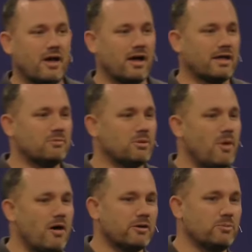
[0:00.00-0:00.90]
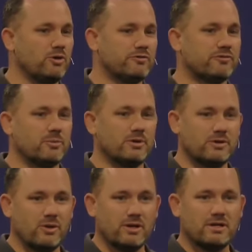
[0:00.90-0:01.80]
uh, him and Molly moved from
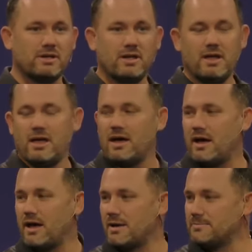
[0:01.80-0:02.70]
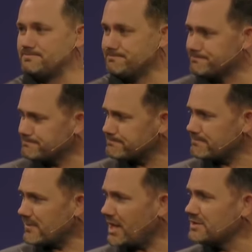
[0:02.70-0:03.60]
Illinois um,
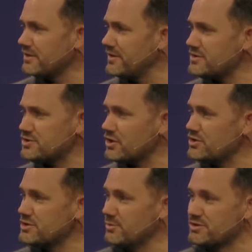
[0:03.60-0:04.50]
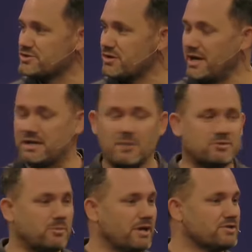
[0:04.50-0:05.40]
to this church and was trained up
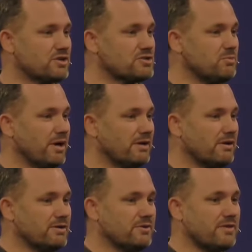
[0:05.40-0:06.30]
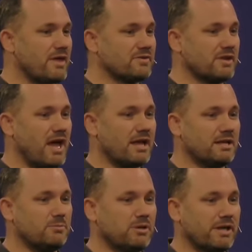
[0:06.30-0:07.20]
to be a church planter. In 2009,
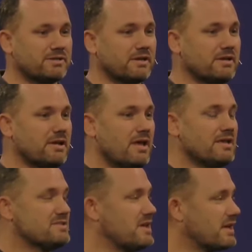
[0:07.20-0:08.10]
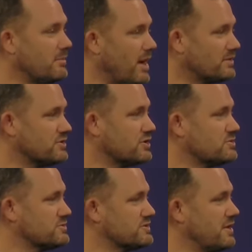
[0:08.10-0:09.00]
he planted Second Mile Church,
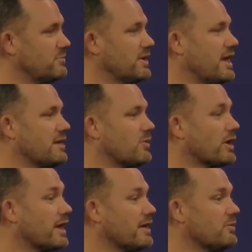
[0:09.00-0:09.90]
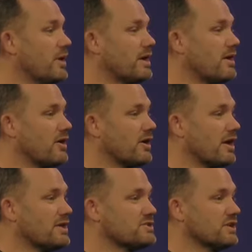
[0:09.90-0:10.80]
which then became our Gateway
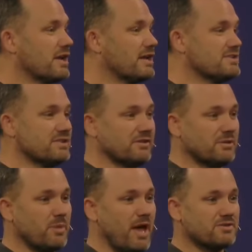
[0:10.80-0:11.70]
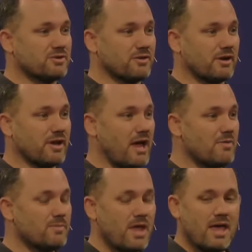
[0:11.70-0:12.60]
congregation, and he's the lead pastor there now.
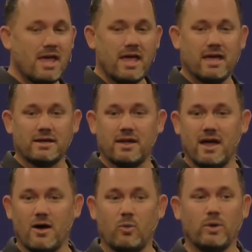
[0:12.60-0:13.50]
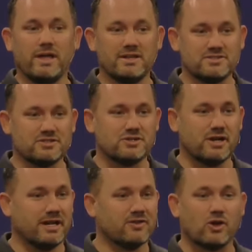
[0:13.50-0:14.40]
And uh, it is a
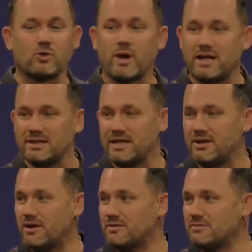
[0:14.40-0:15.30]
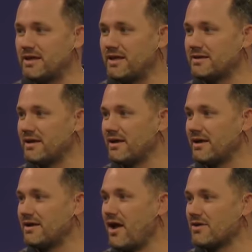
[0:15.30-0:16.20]
treat. He's a great leader and uh,
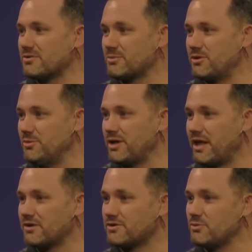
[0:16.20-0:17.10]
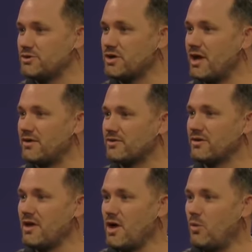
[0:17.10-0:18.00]
an awesome communicator. So, would you guys
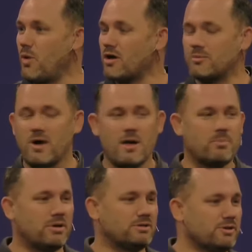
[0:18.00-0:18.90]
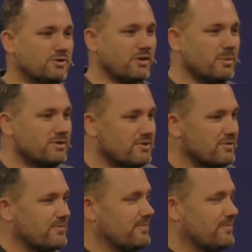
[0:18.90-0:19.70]
welcome up Luke Simmons?